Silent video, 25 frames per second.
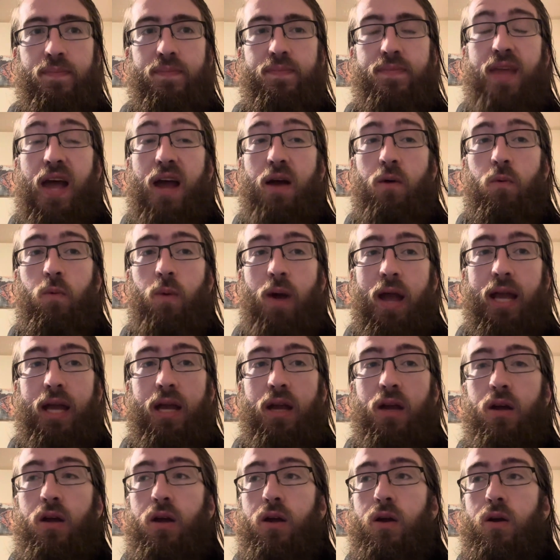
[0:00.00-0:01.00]
That
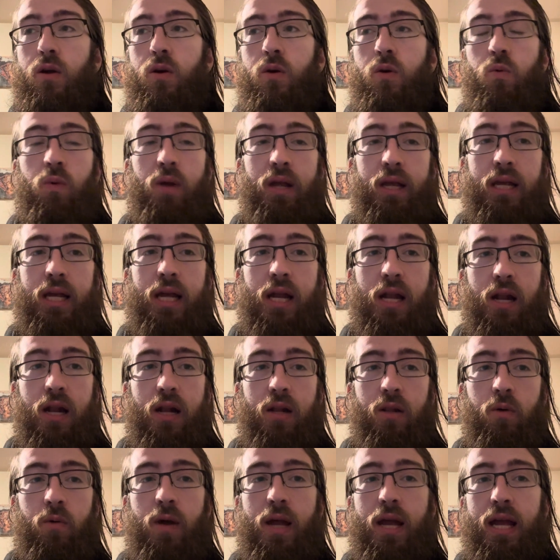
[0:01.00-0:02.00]
way, we can get out of
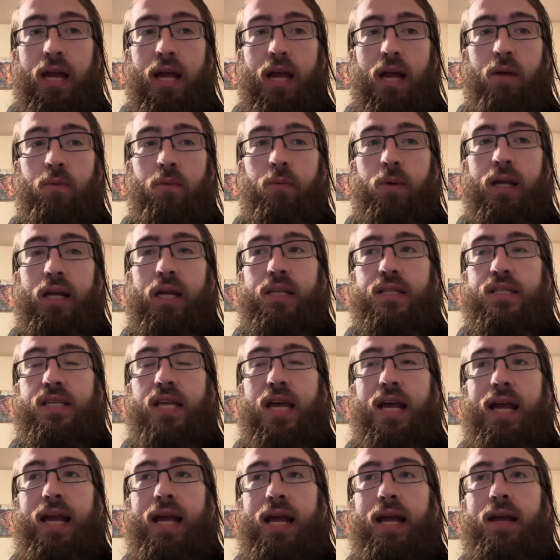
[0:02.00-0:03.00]
the way and we can
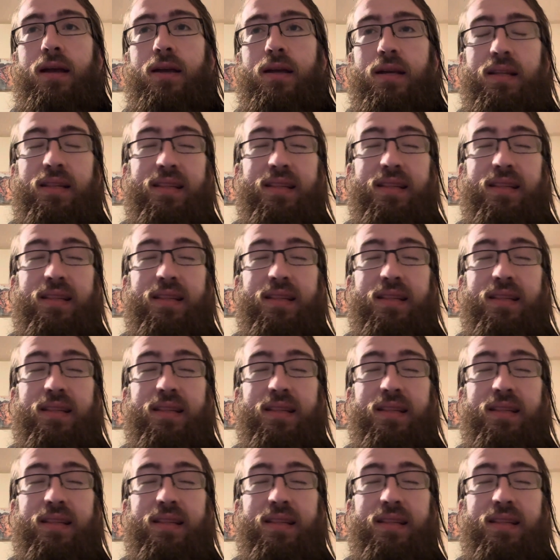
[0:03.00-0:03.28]
say,